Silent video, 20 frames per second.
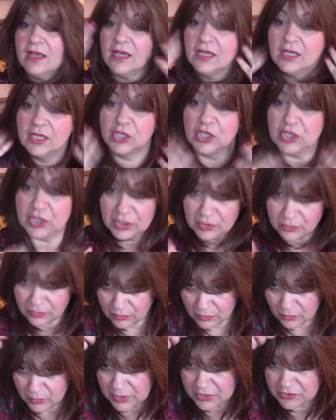You know,
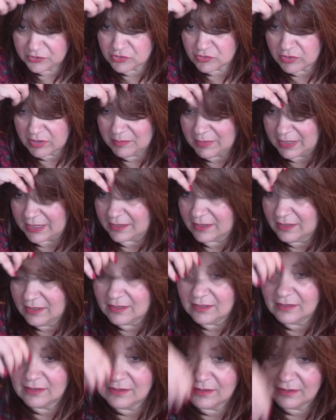with trimming,
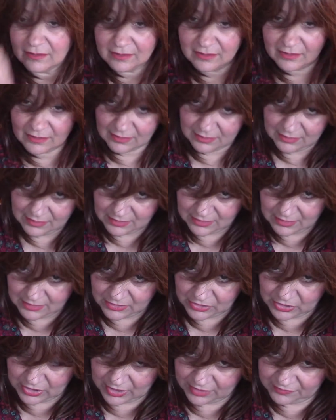
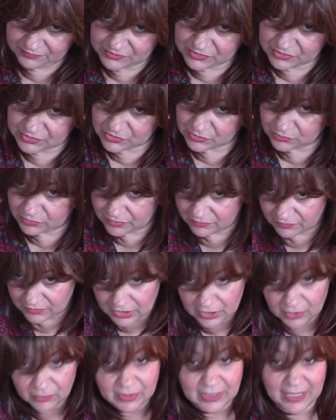you have to sort of
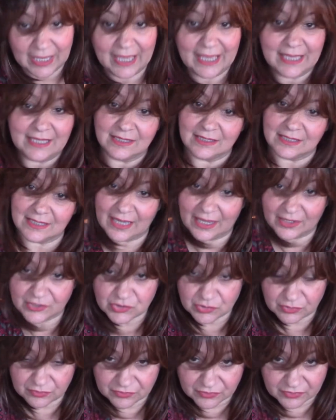locate the
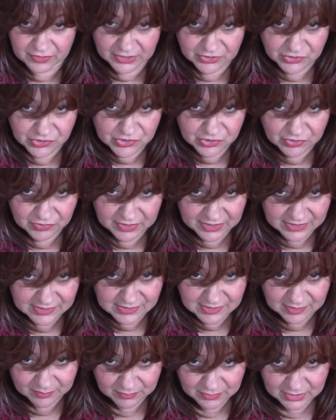actual fringe. So there's
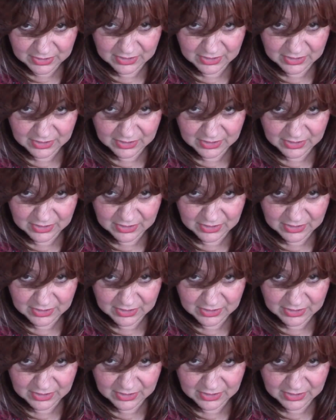some